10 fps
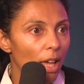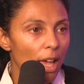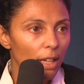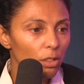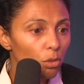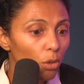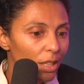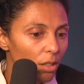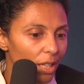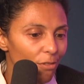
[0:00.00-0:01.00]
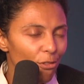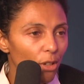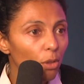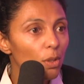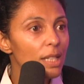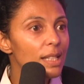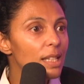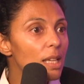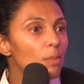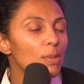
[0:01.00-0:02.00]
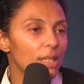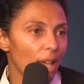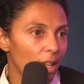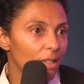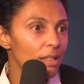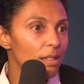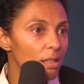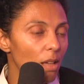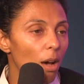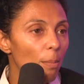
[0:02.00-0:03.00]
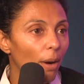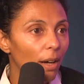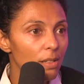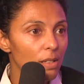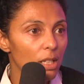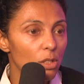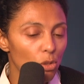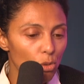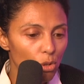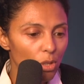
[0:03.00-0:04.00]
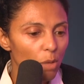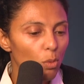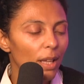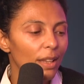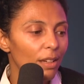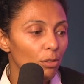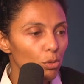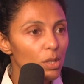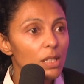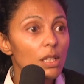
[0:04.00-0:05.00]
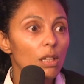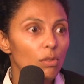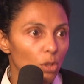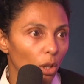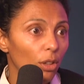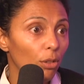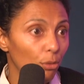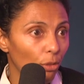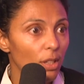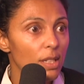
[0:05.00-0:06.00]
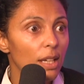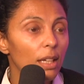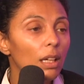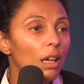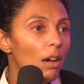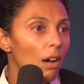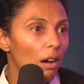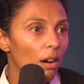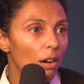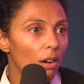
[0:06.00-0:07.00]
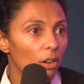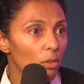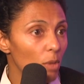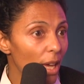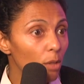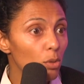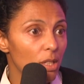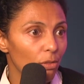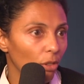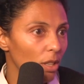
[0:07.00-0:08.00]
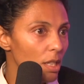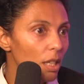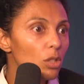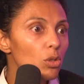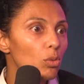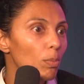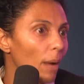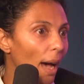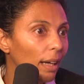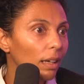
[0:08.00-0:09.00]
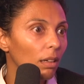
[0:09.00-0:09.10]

And in the very deep science part, it's usually when they've received a lot of funding, equity funding to back